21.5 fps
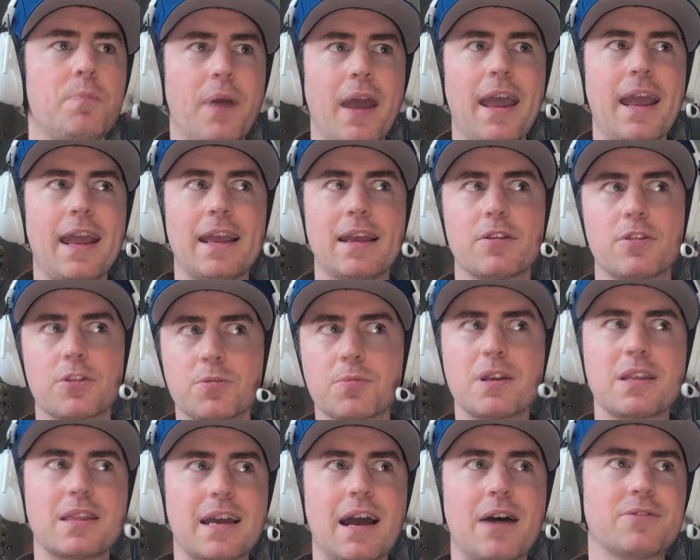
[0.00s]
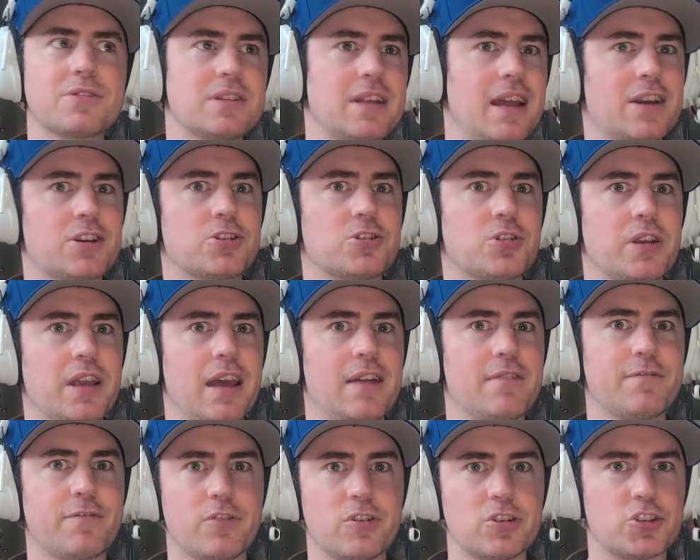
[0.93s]
would pay 3,000 extra
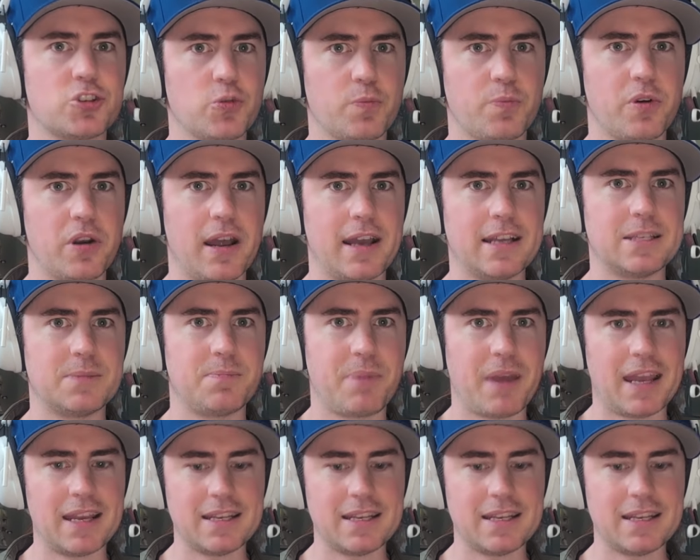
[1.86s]
yen for a super nice